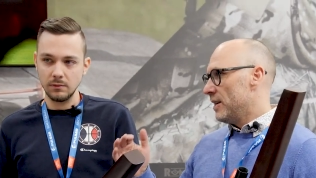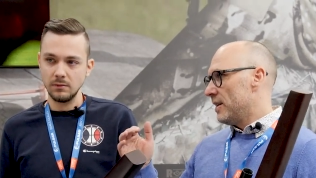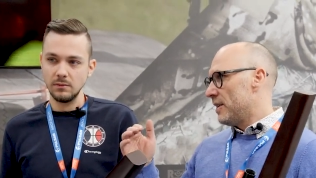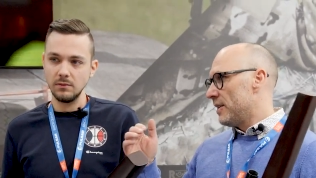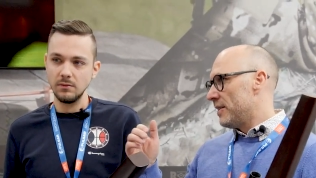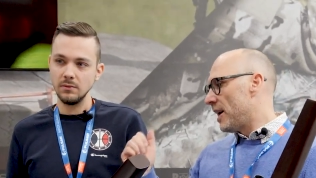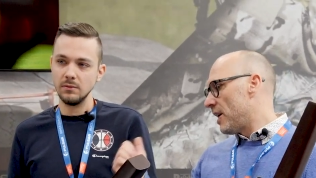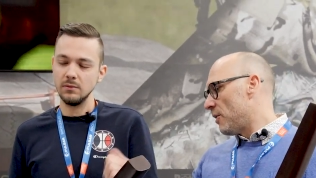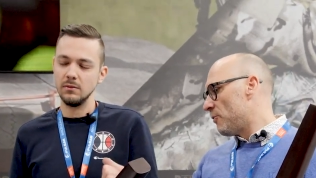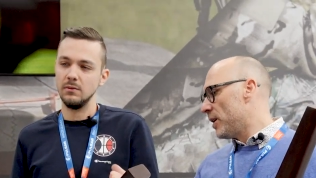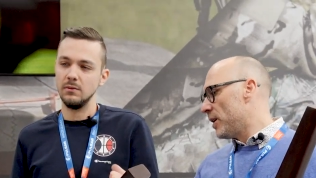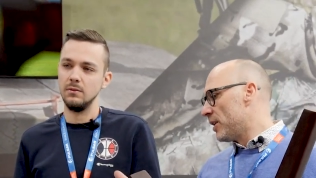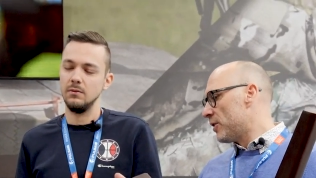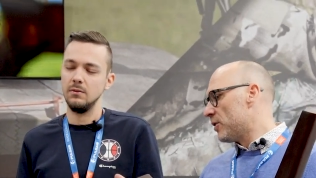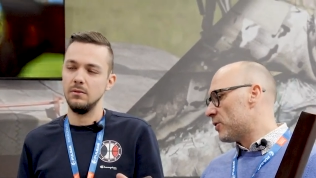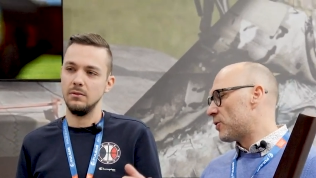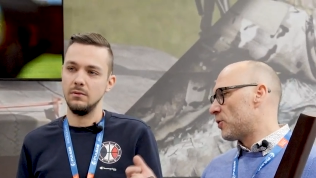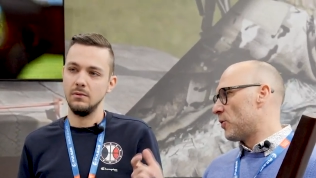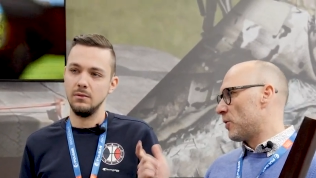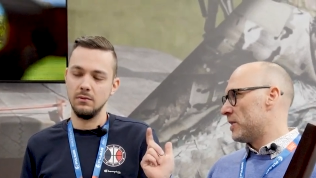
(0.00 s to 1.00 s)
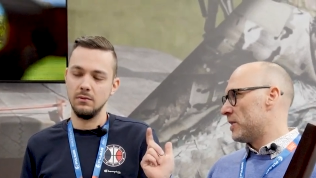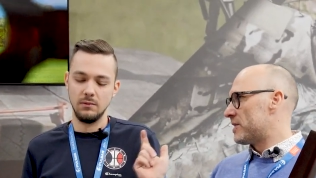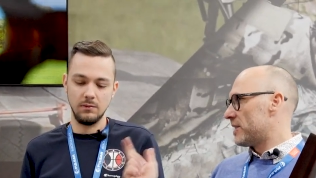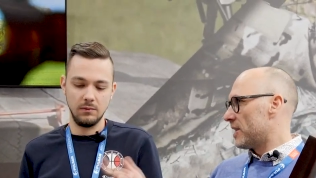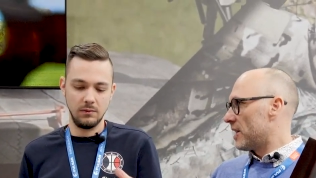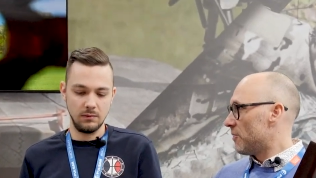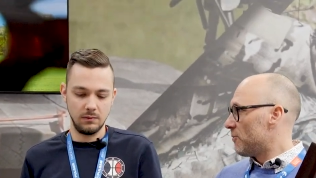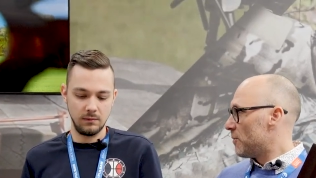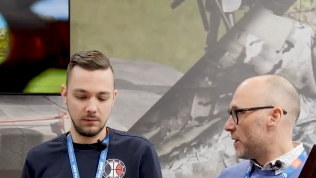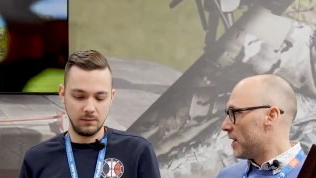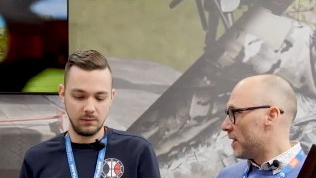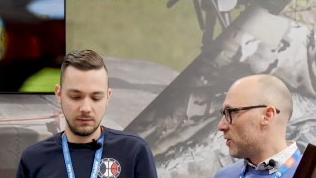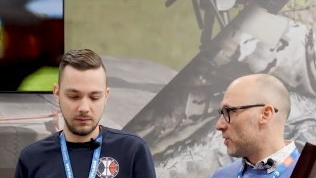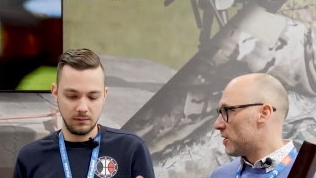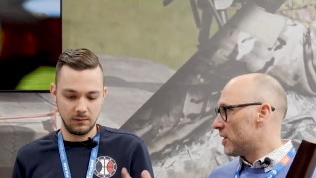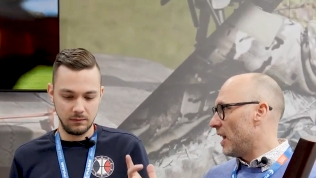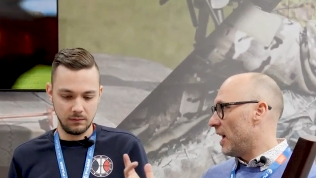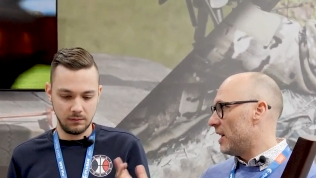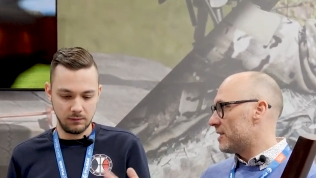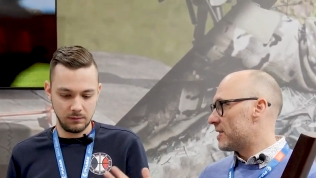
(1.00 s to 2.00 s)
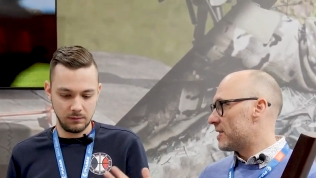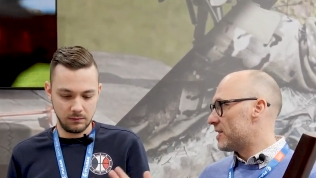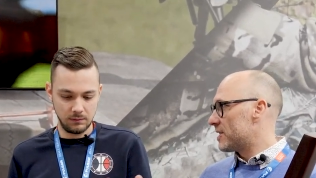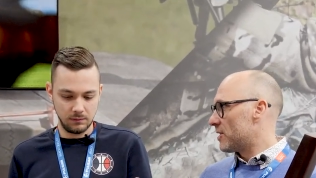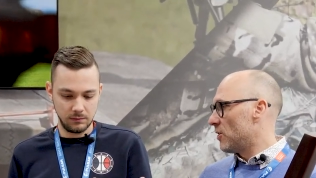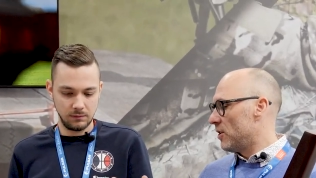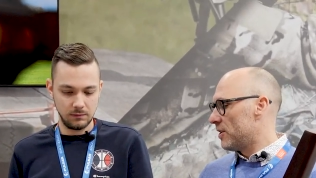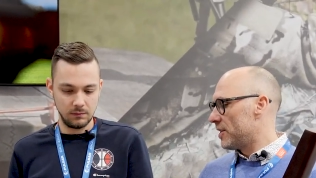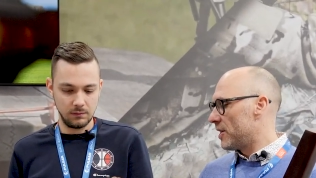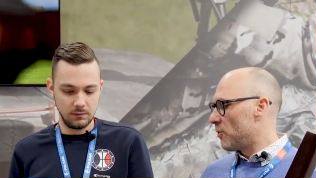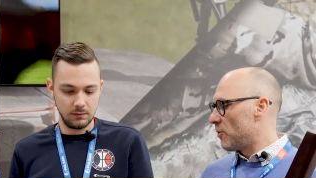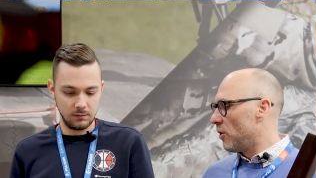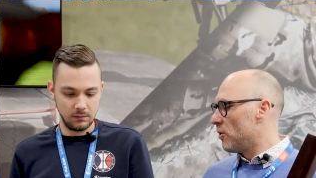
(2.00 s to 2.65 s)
Speaker 1: they have really good turrets, they have really good glass and so on, they were